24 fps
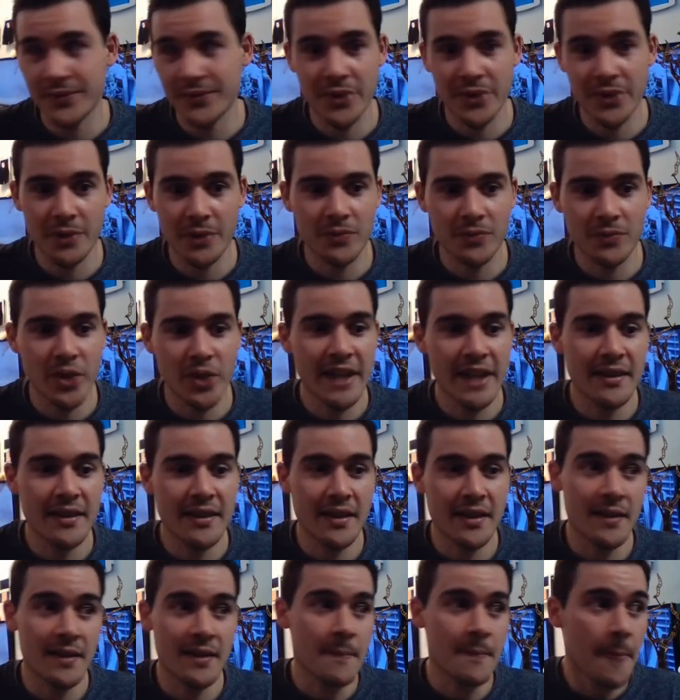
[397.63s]

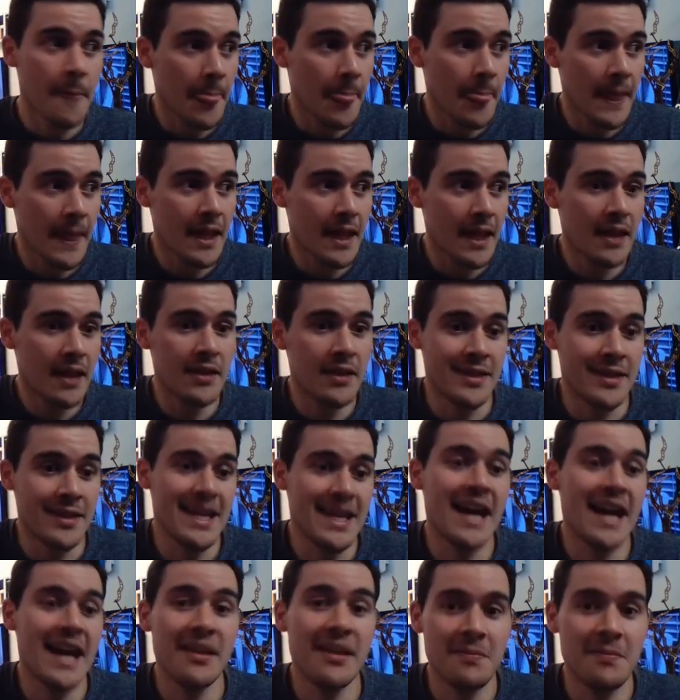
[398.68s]
firmware,
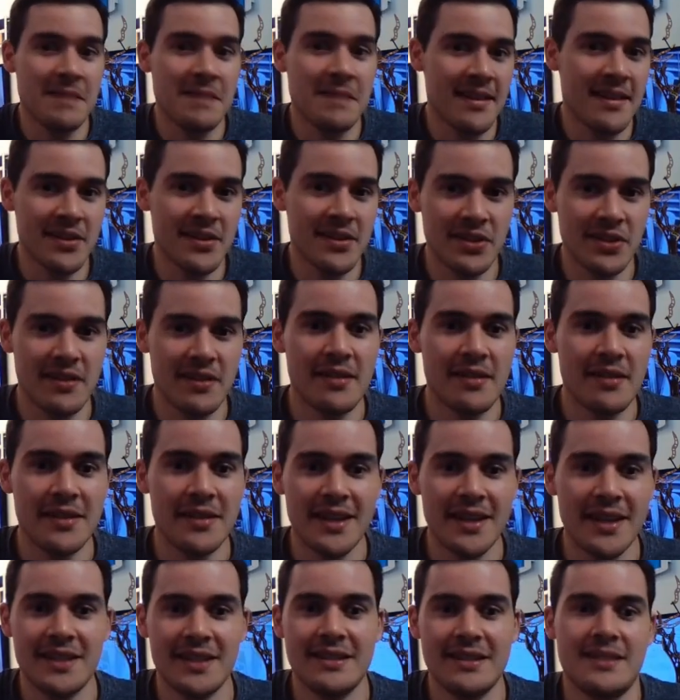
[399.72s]
the other
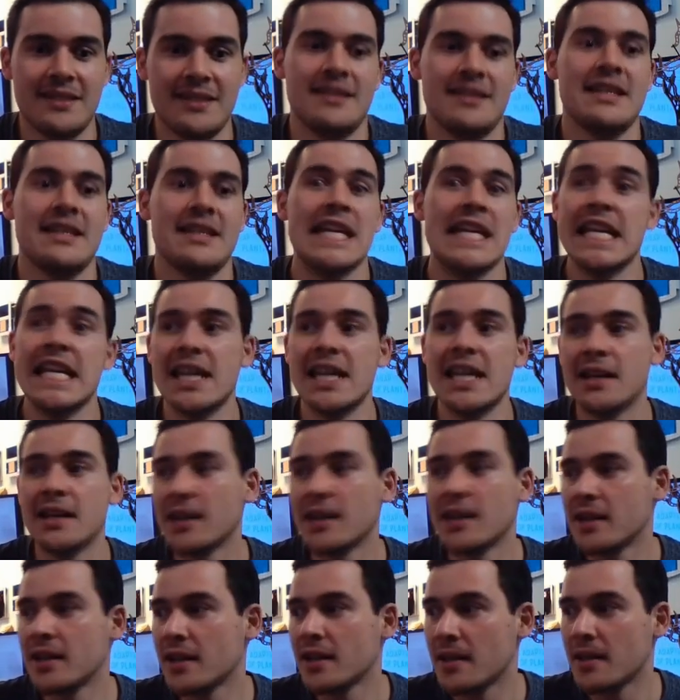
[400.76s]
messages that the
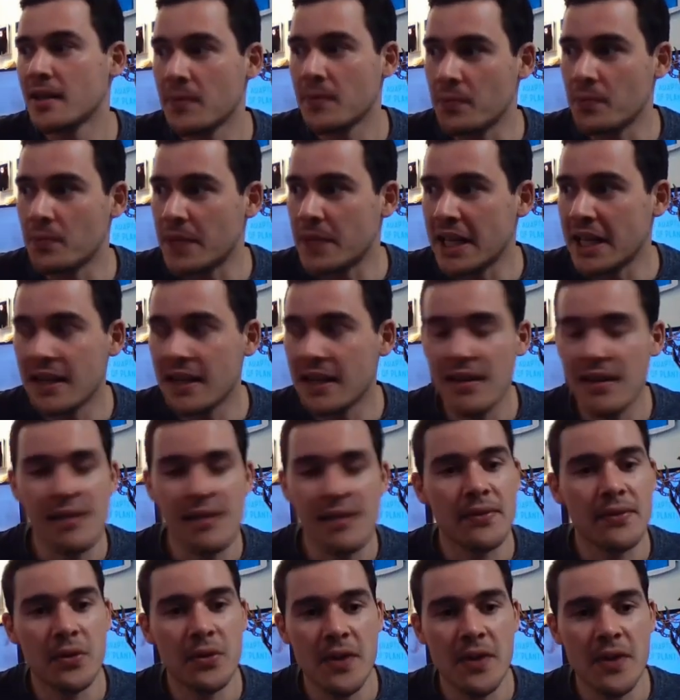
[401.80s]

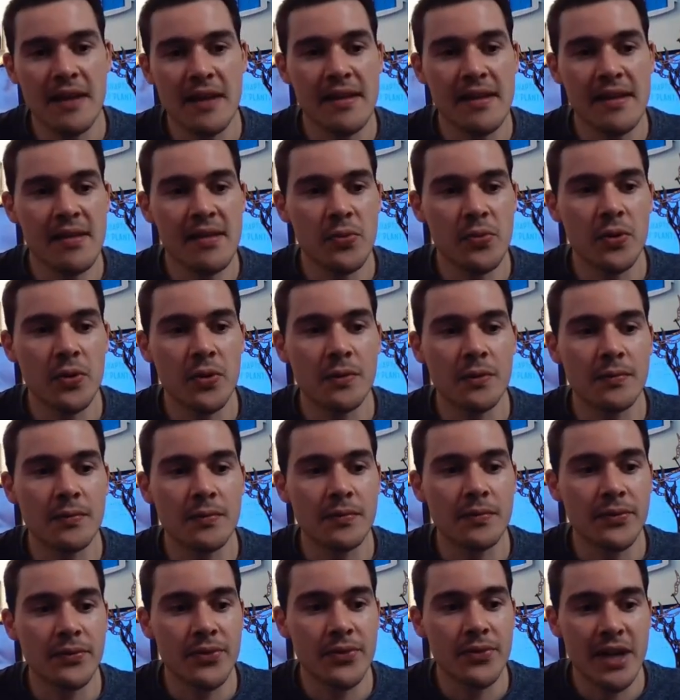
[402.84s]
beginners of the Crazy
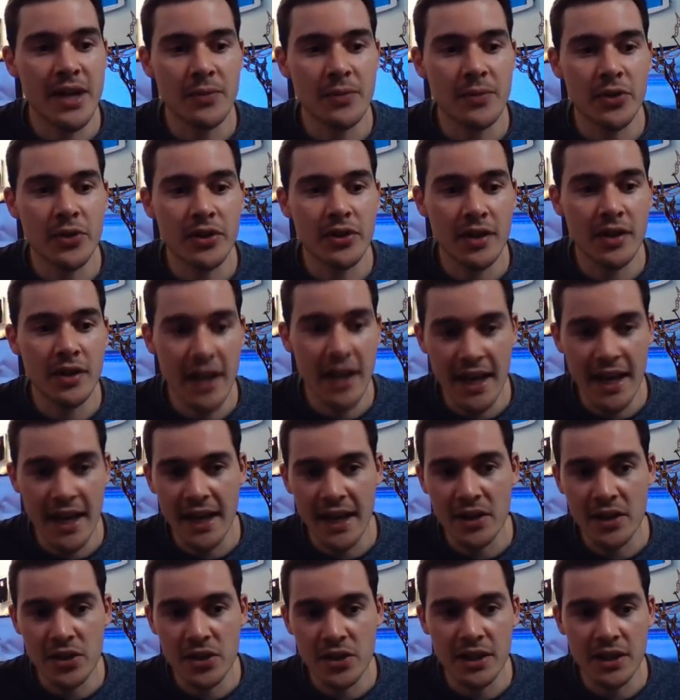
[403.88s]
Swarm framework
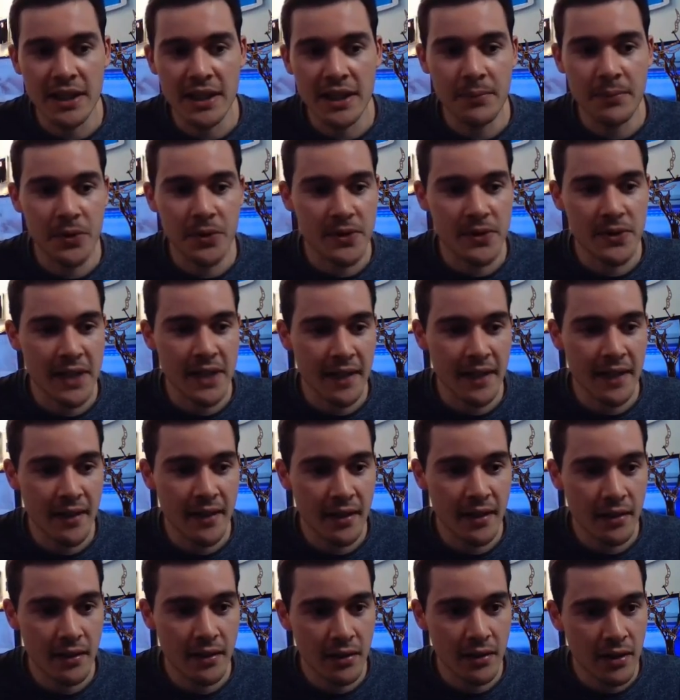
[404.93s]
actually put
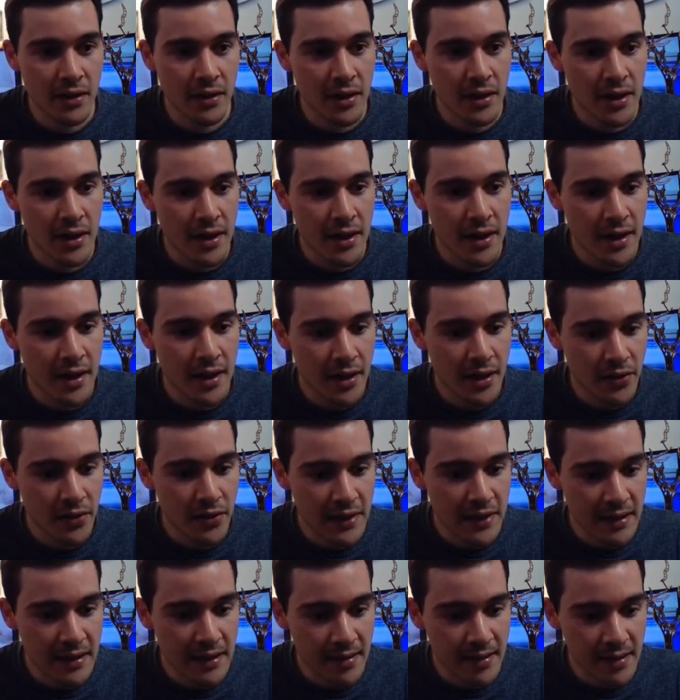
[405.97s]
together.
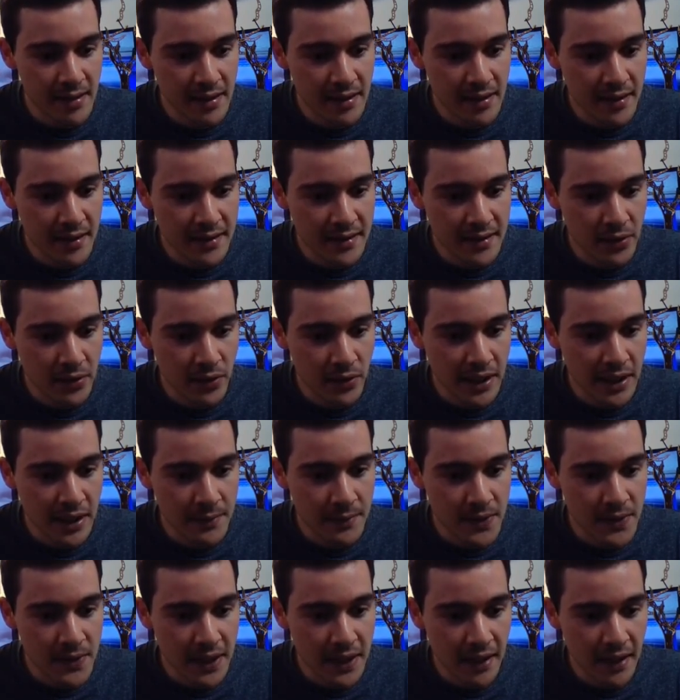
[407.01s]
You can see that they all
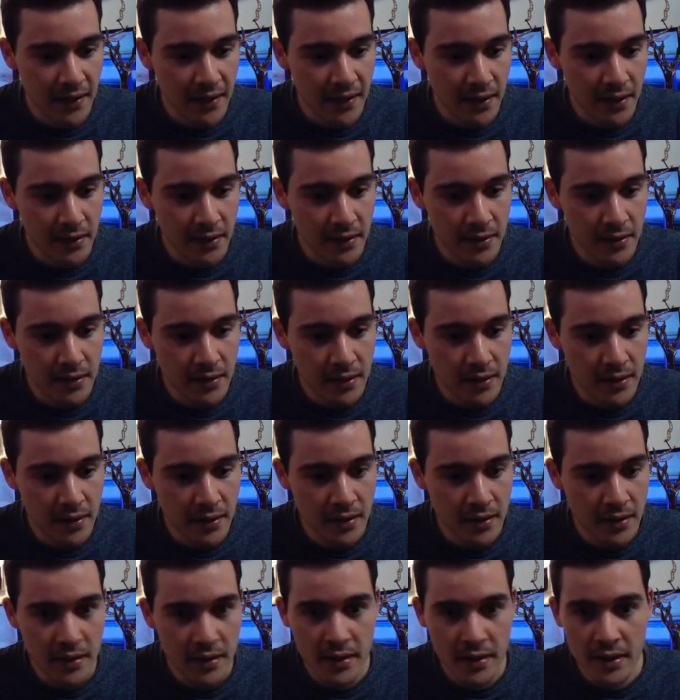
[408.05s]
come together
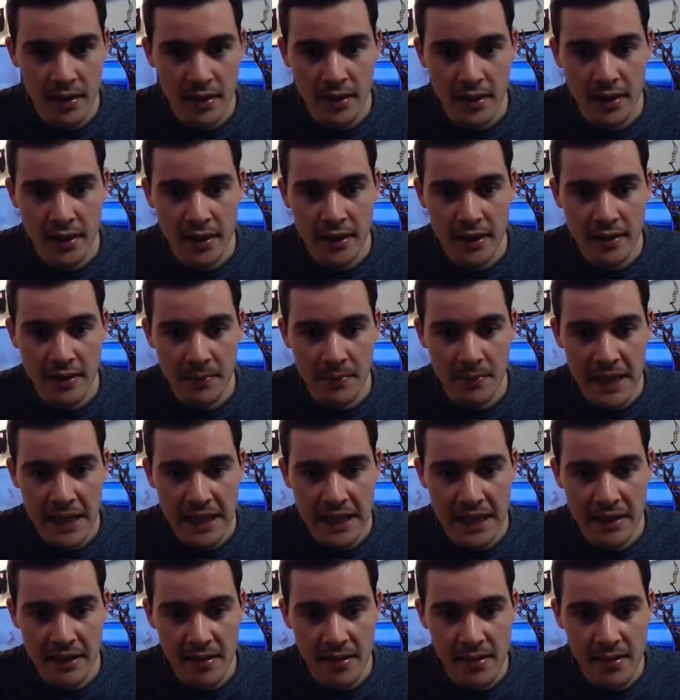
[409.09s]
in the
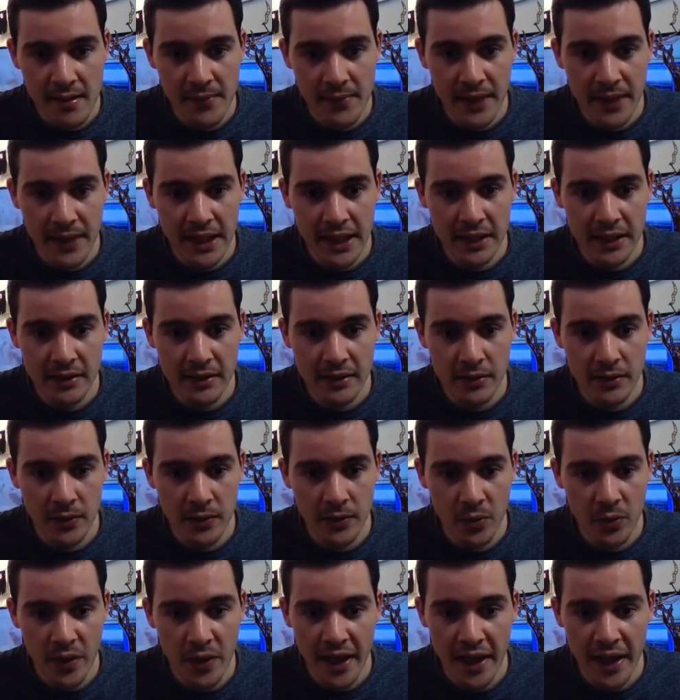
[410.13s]
make lists file,
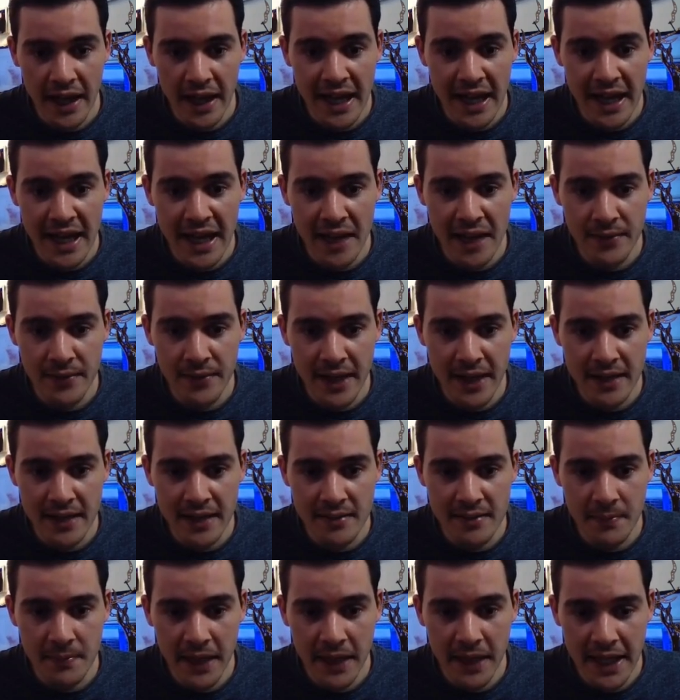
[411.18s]
where I have
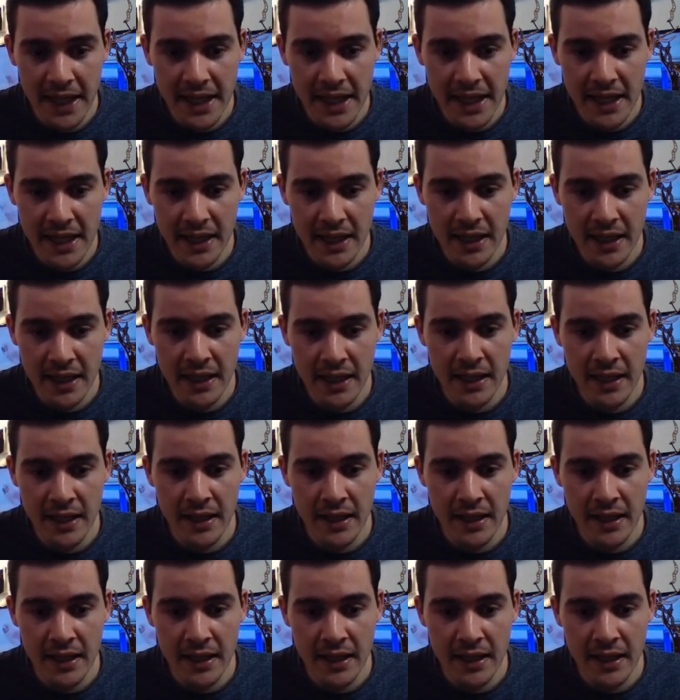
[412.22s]
added mine